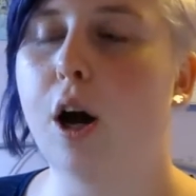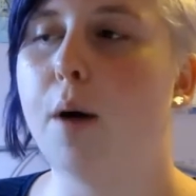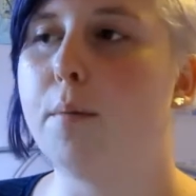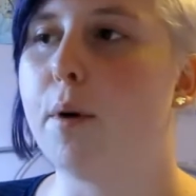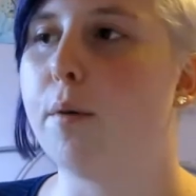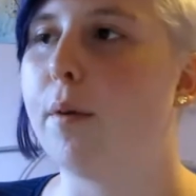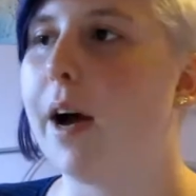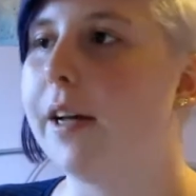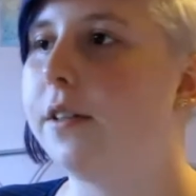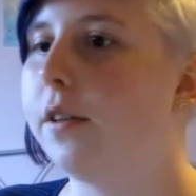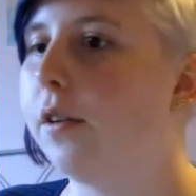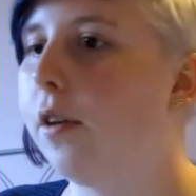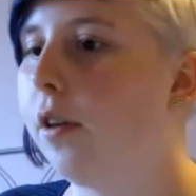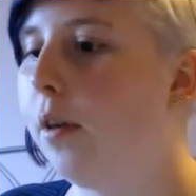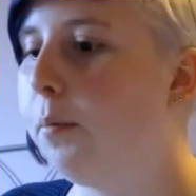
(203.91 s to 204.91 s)
but write
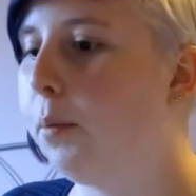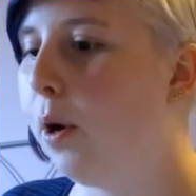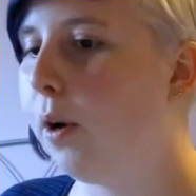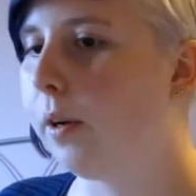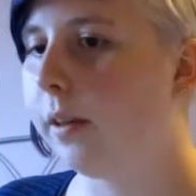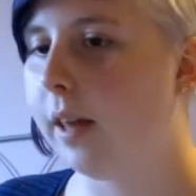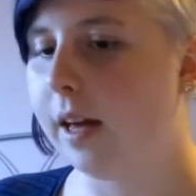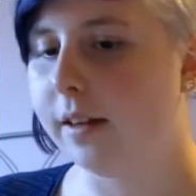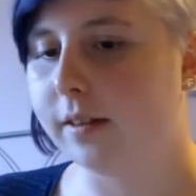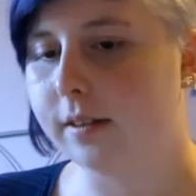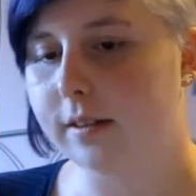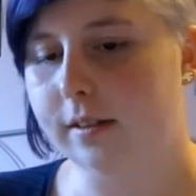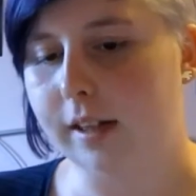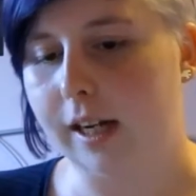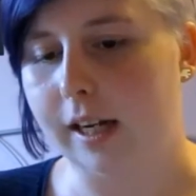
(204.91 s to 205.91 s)
another book that is
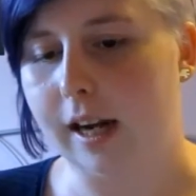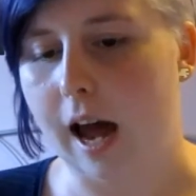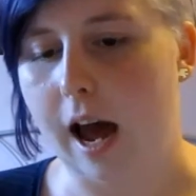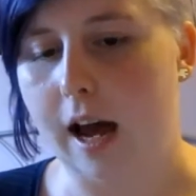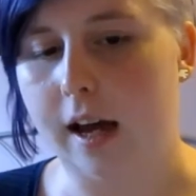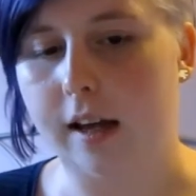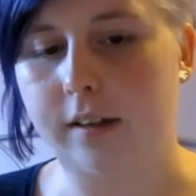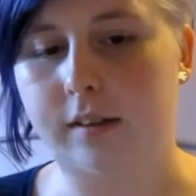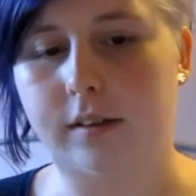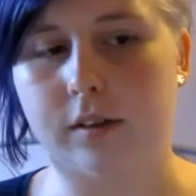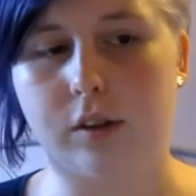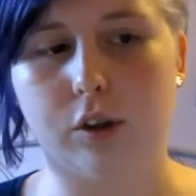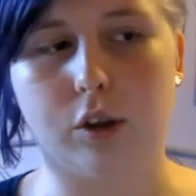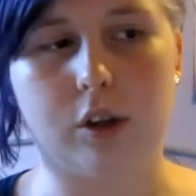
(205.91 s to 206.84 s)
seen as